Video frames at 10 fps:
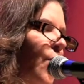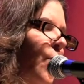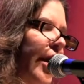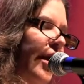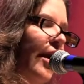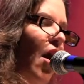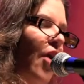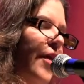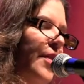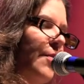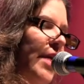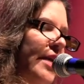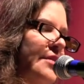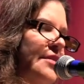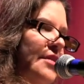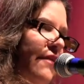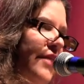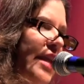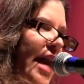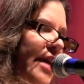We are in the midst
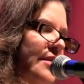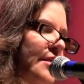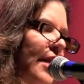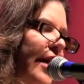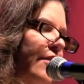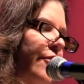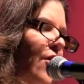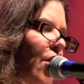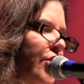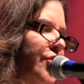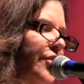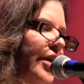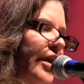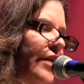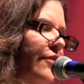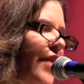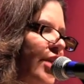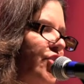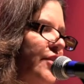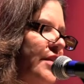of the next life-altering
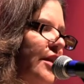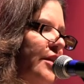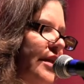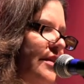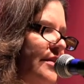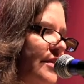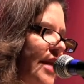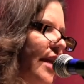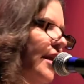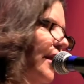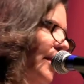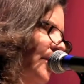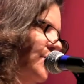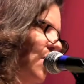infectious illness, and it is